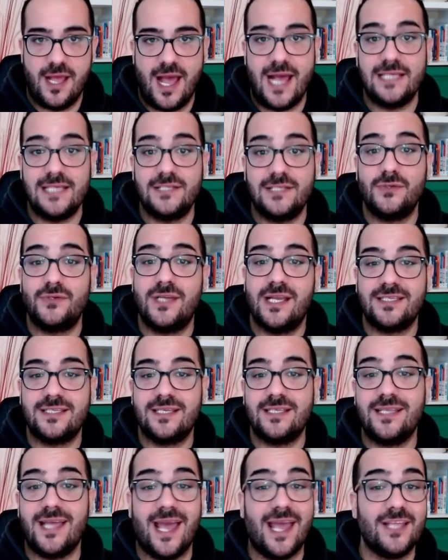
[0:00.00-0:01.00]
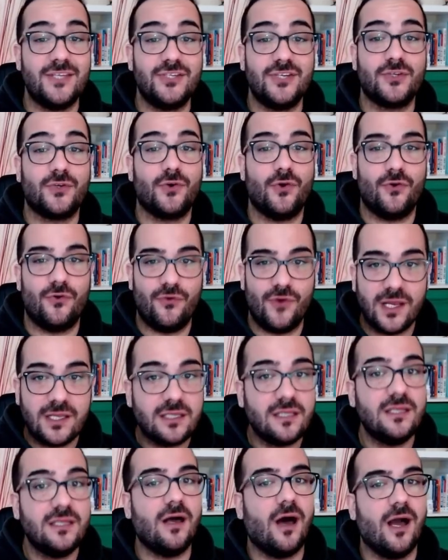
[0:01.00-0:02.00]
As you can see, the agent
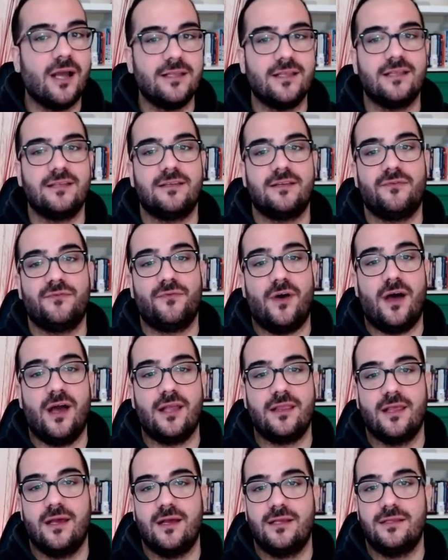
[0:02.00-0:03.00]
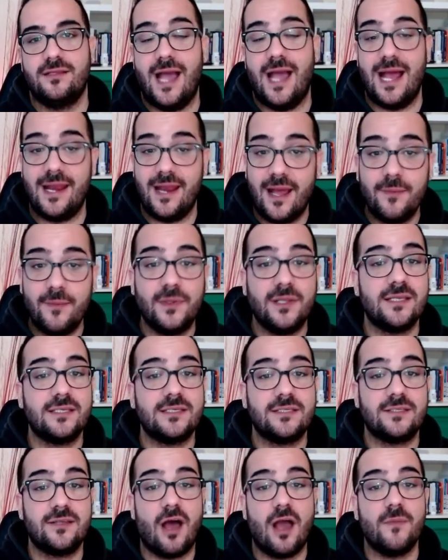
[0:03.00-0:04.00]
correctly identified the
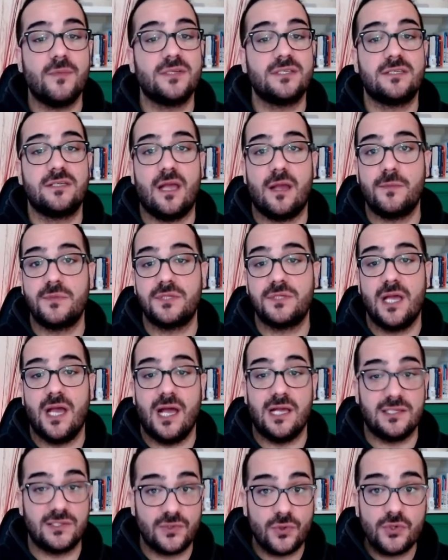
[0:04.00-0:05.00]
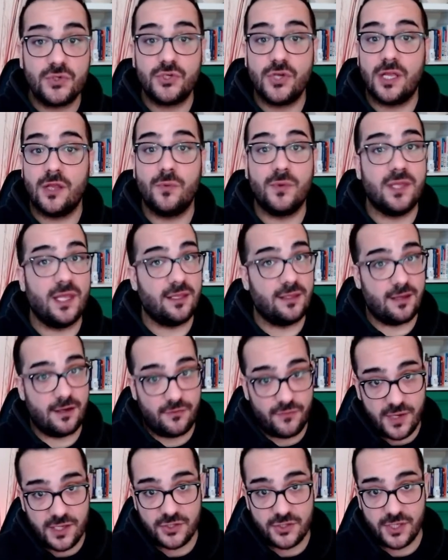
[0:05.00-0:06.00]
anomalous time steps associated with the
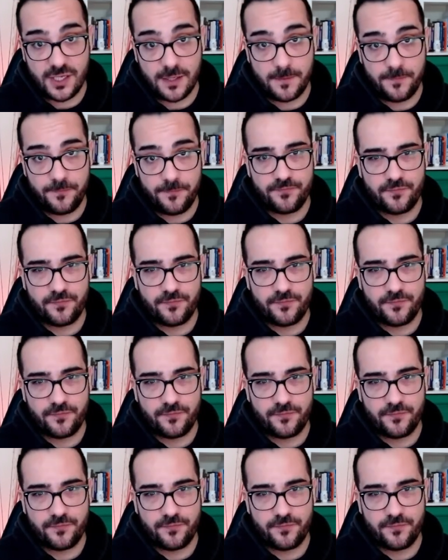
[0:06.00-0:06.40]
intervention.